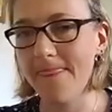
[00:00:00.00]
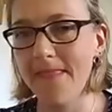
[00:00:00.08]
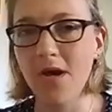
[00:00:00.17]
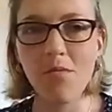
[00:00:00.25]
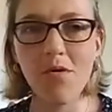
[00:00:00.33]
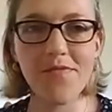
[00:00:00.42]

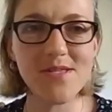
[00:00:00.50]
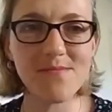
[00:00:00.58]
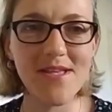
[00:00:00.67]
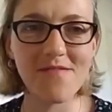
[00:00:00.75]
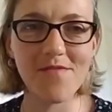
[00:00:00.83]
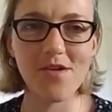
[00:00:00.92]
What this
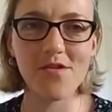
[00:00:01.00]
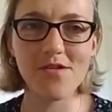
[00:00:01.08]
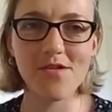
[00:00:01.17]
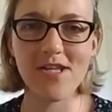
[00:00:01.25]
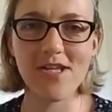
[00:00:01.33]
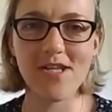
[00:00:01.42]
means for the
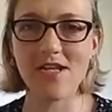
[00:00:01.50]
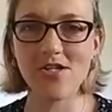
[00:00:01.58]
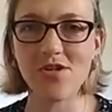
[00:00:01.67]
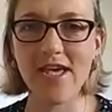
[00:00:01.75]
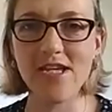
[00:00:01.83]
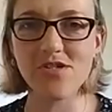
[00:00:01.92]
context of
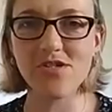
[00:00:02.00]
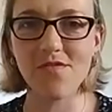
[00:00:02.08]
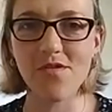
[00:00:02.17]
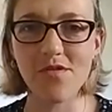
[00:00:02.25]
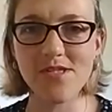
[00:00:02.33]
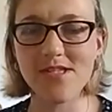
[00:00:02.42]
Central Asia, of
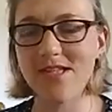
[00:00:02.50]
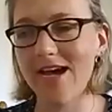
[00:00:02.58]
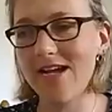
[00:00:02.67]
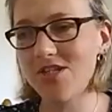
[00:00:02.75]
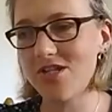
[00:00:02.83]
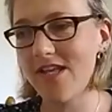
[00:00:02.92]
course, is that
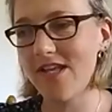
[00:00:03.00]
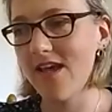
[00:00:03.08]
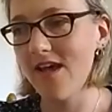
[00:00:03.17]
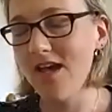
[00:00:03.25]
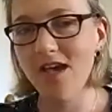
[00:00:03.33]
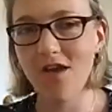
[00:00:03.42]
actually
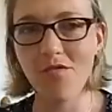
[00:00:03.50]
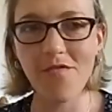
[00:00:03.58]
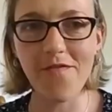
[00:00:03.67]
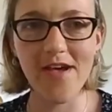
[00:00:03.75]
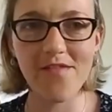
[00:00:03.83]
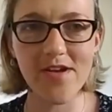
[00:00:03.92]
in all
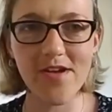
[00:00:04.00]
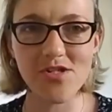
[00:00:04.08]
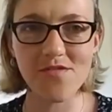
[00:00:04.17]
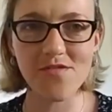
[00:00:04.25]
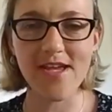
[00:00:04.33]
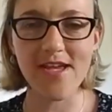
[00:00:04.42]
five
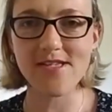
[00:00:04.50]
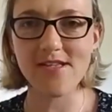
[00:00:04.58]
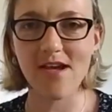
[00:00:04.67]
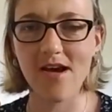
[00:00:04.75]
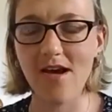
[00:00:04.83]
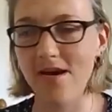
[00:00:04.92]

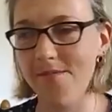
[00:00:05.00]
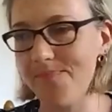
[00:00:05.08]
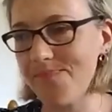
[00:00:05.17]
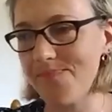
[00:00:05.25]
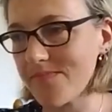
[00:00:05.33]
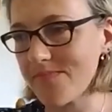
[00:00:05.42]
countries,
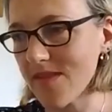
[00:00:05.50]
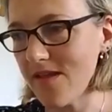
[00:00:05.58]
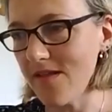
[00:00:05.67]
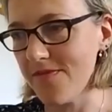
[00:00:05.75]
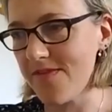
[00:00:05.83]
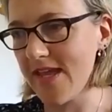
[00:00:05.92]
the
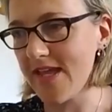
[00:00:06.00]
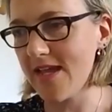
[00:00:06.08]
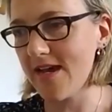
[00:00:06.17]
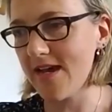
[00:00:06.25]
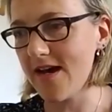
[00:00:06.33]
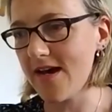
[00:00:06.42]

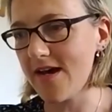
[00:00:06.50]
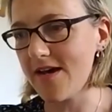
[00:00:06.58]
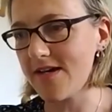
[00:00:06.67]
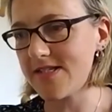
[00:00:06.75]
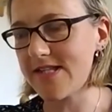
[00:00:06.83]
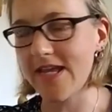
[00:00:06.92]

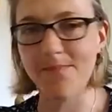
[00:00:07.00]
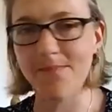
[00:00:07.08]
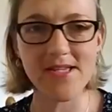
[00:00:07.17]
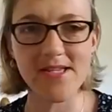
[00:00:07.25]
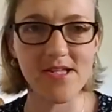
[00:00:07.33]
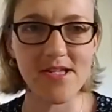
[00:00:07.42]
state
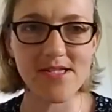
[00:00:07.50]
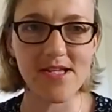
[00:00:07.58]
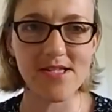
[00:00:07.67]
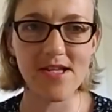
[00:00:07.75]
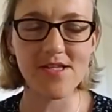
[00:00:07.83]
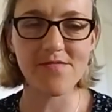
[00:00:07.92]
capacity
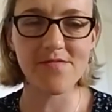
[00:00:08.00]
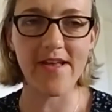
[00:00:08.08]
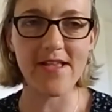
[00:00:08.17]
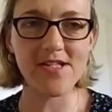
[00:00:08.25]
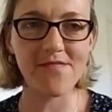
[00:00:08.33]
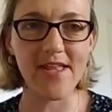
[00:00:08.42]
is
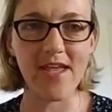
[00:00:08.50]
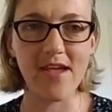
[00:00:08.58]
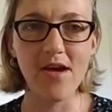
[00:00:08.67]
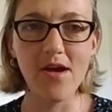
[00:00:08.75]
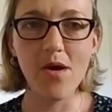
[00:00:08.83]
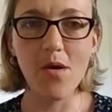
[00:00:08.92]
relatively
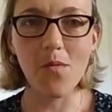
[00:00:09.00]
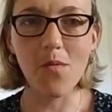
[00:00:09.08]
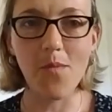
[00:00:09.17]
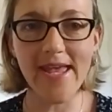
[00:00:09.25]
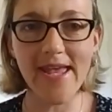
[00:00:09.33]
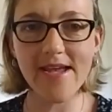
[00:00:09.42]
weak,